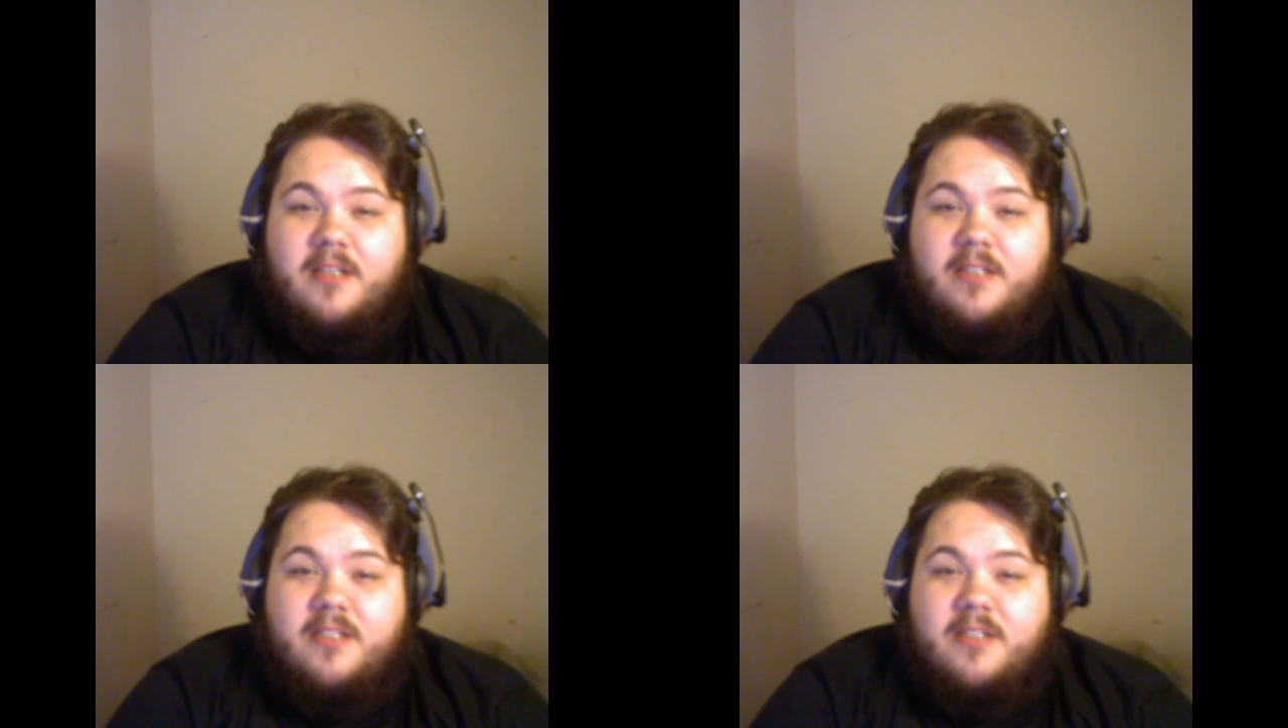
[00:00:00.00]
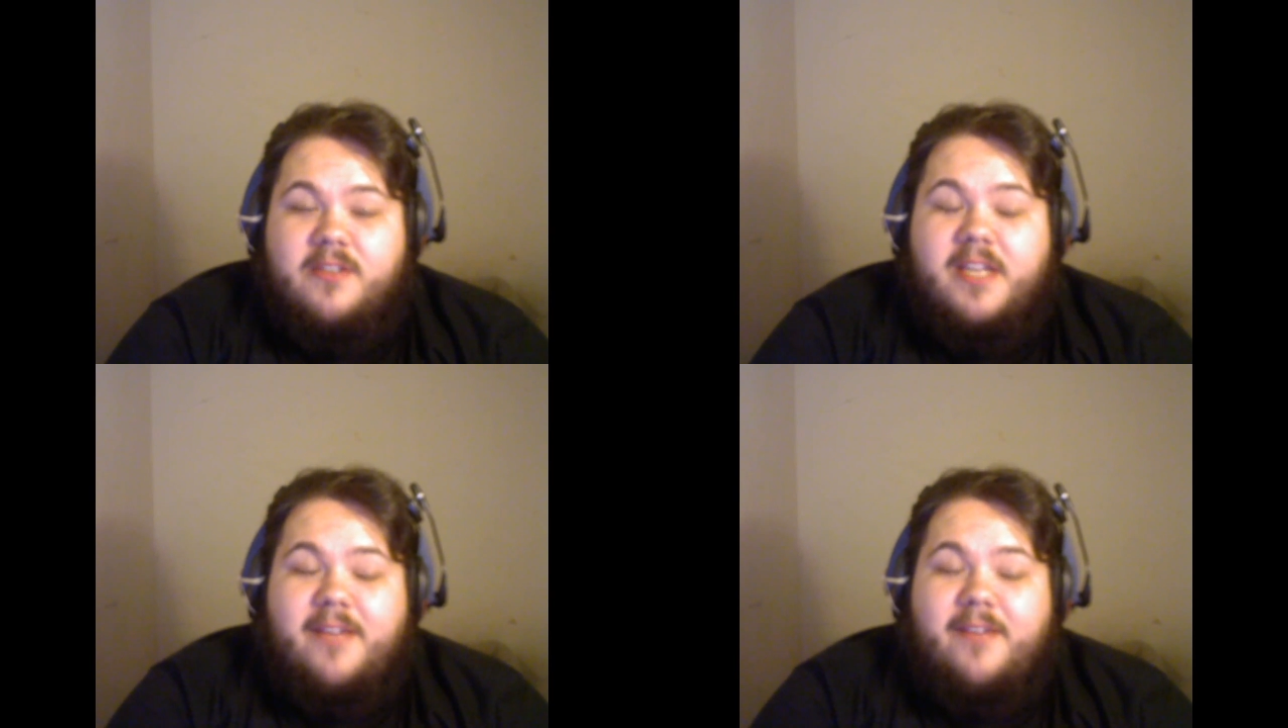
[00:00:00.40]
So,
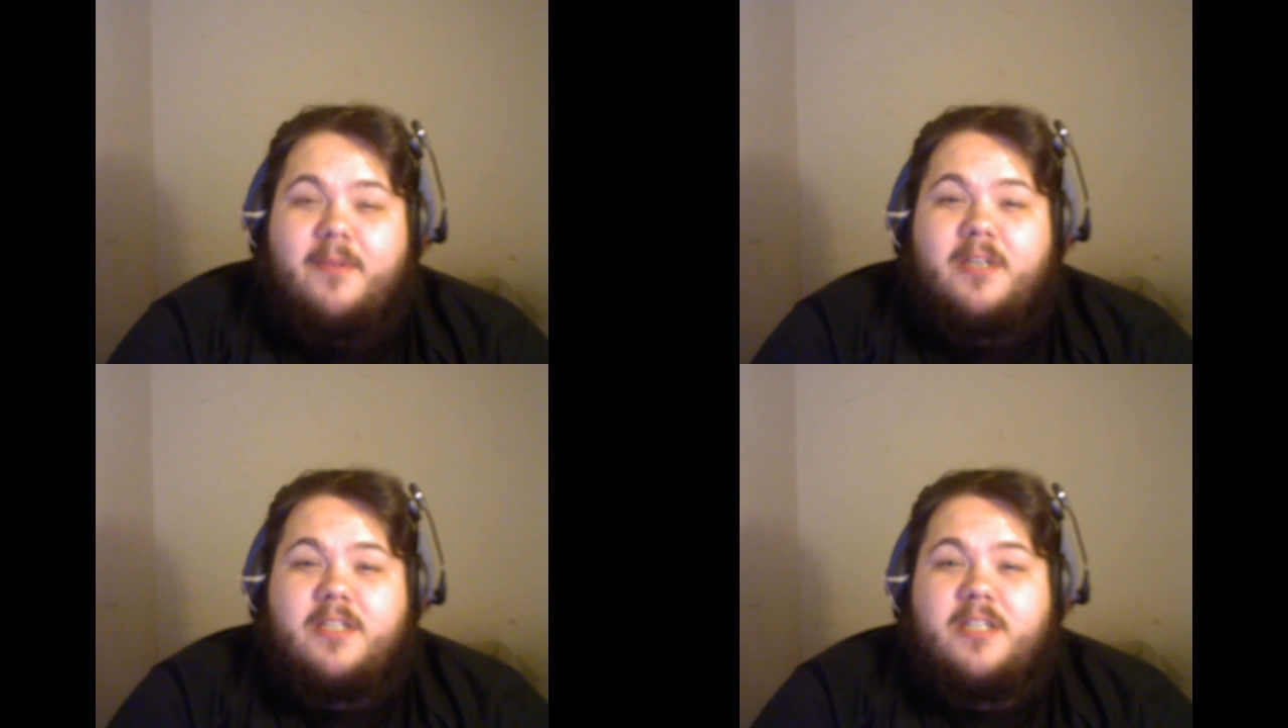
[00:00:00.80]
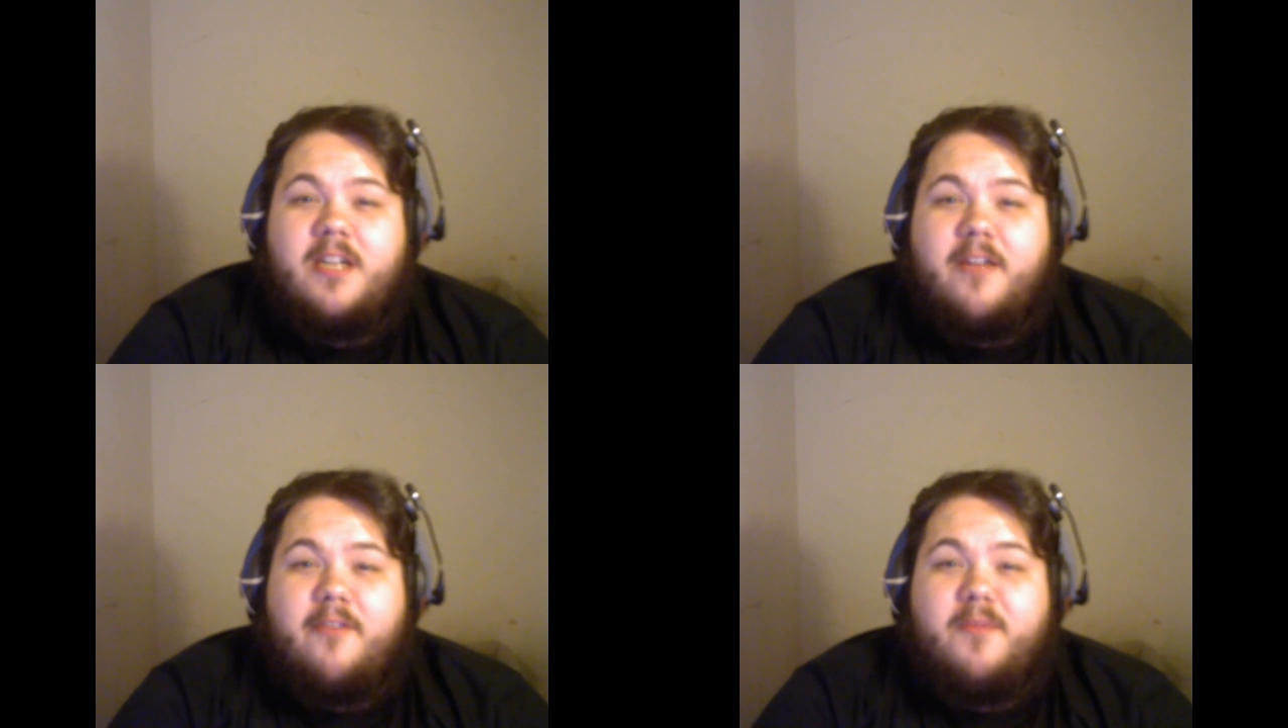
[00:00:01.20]
thank you very much,
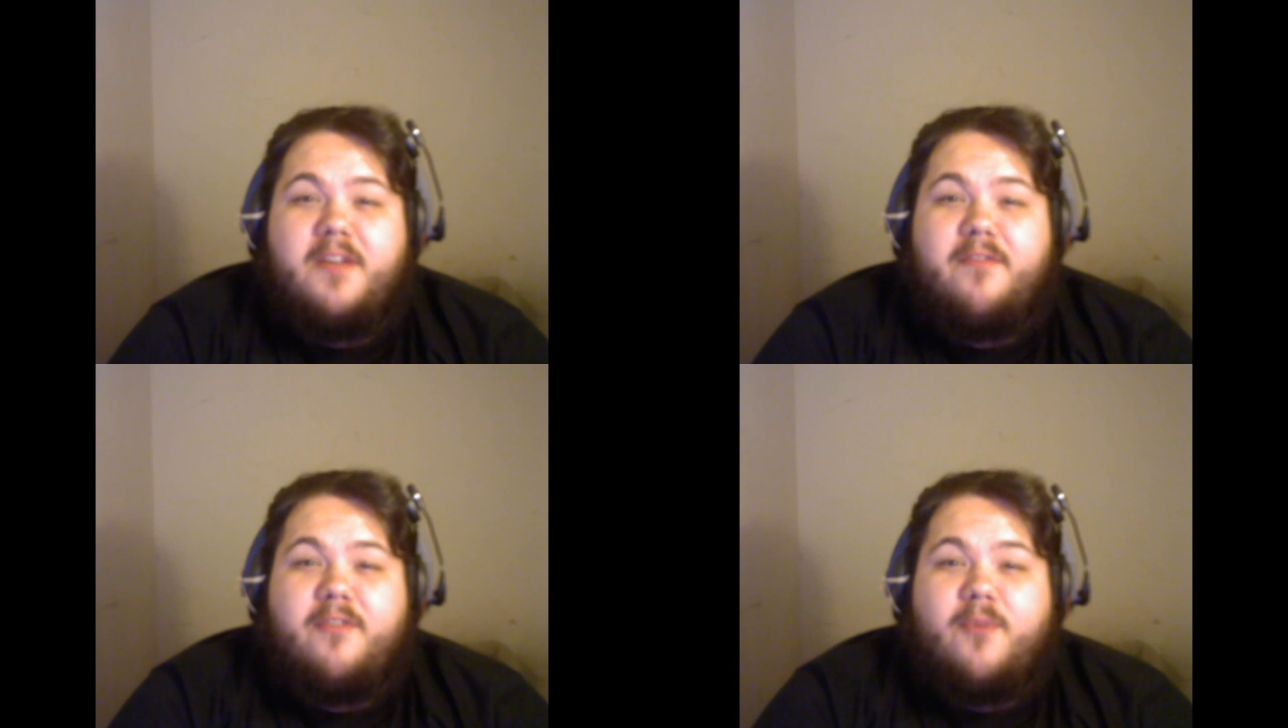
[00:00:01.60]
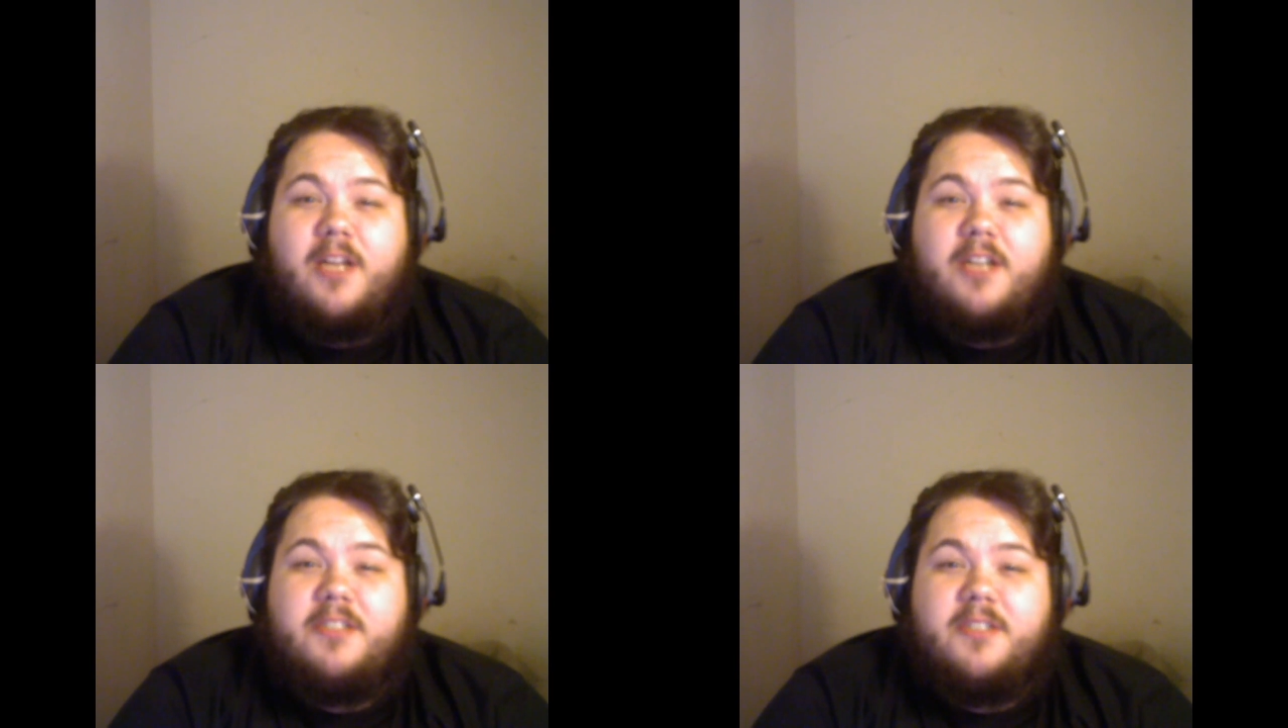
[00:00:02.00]
everybody, for
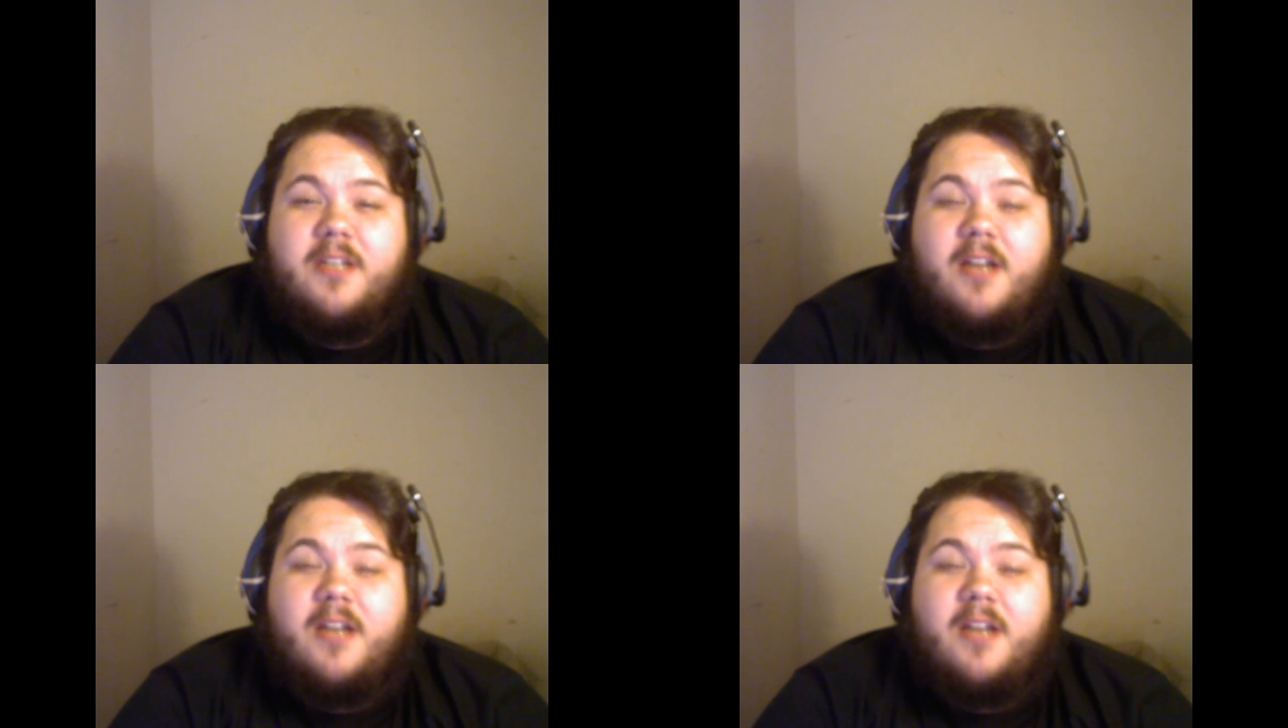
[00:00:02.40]
watching.